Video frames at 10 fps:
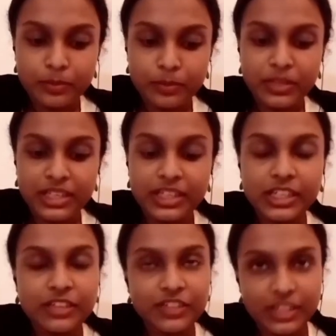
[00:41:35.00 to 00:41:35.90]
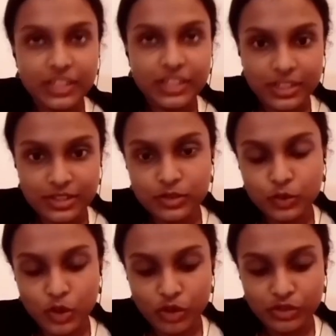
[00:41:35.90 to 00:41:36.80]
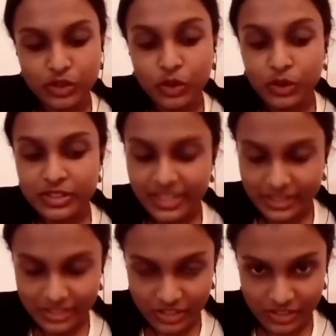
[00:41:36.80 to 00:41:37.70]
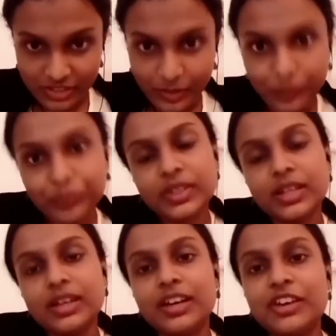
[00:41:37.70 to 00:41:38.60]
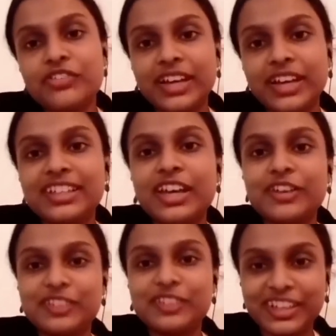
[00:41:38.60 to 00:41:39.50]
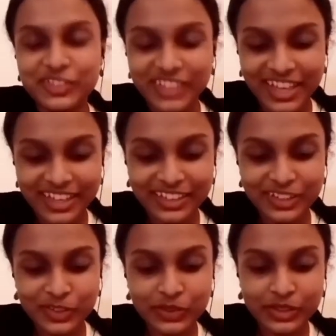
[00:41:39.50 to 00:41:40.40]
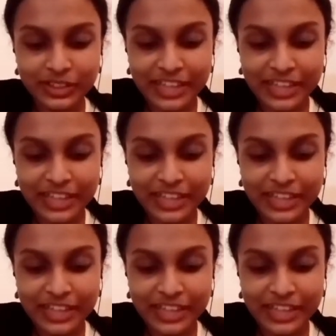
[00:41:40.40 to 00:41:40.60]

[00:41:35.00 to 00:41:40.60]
being here with us throughout the whole session. Finally, I would like to thank Nirmal